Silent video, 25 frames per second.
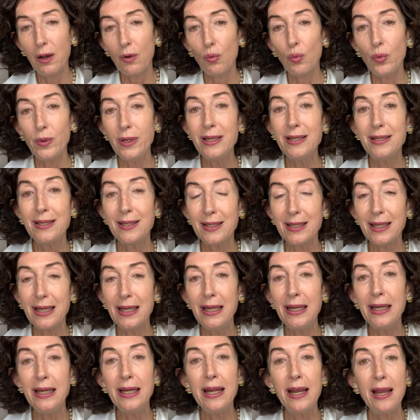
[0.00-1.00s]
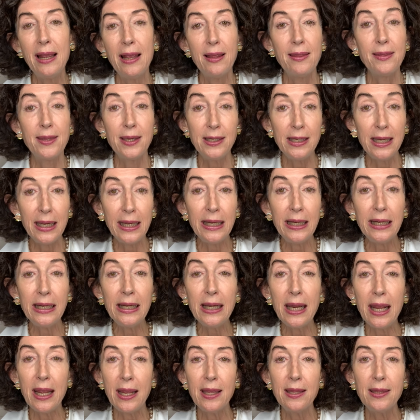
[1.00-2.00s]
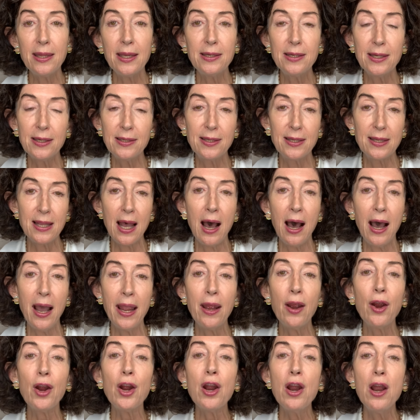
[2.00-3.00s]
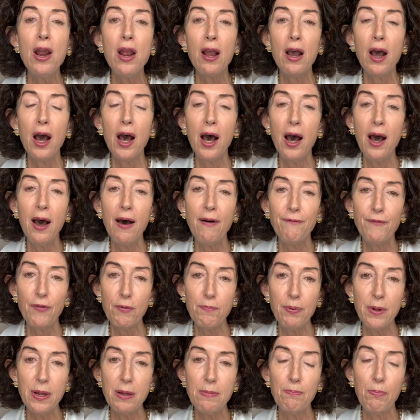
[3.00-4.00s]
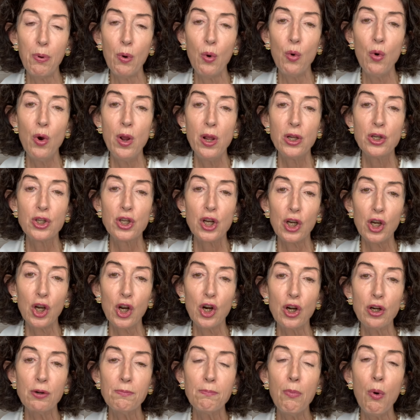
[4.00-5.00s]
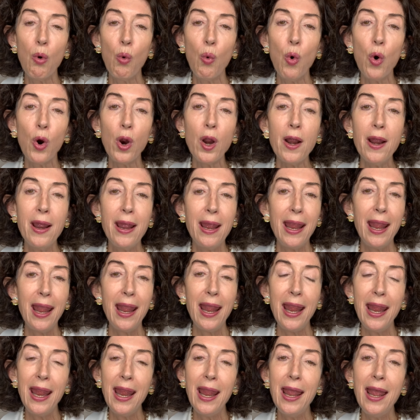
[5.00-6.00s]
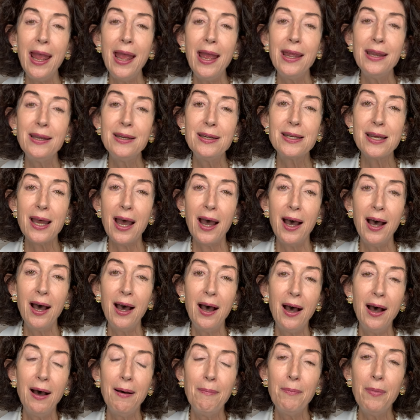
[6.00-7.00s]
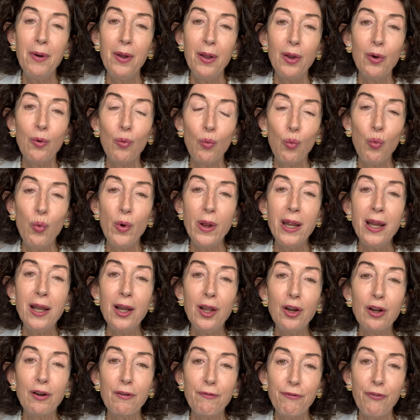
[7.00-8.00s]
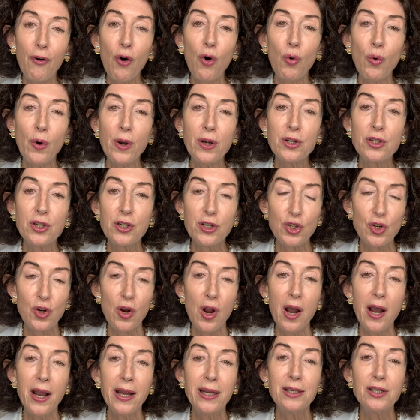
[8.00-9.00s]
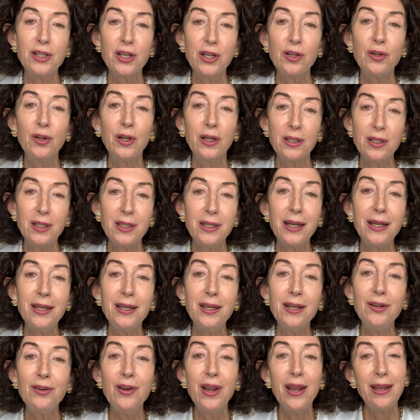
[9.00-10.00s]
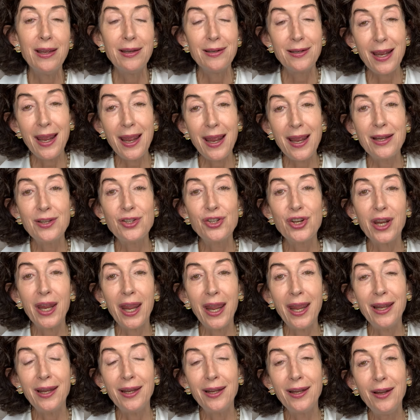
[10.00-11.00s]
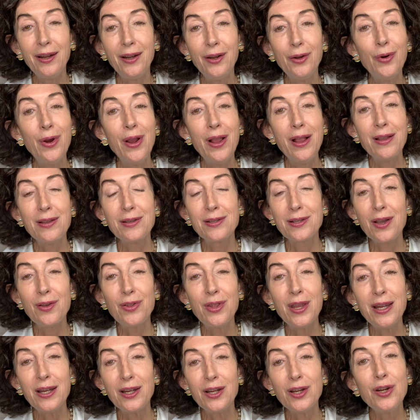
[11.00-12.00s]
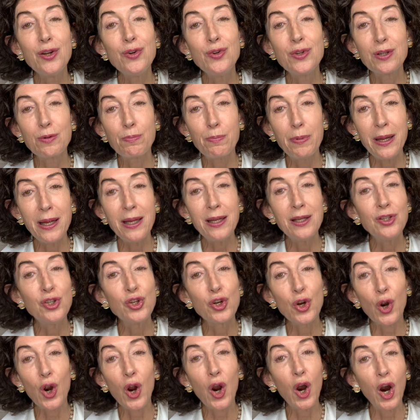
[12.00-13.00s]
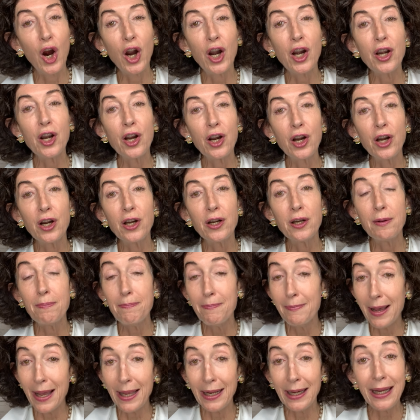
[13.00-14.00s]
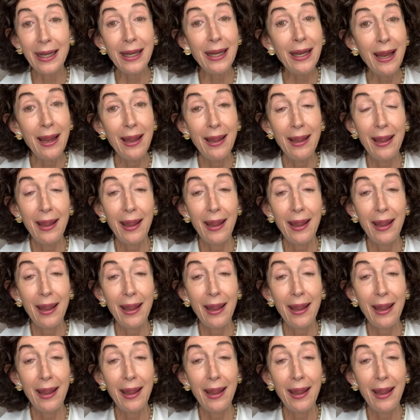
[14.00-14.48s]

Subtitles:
we see the need and the desire for people to learn more. And we look forward to trying to continue to educate you so that you spend your hard-earned money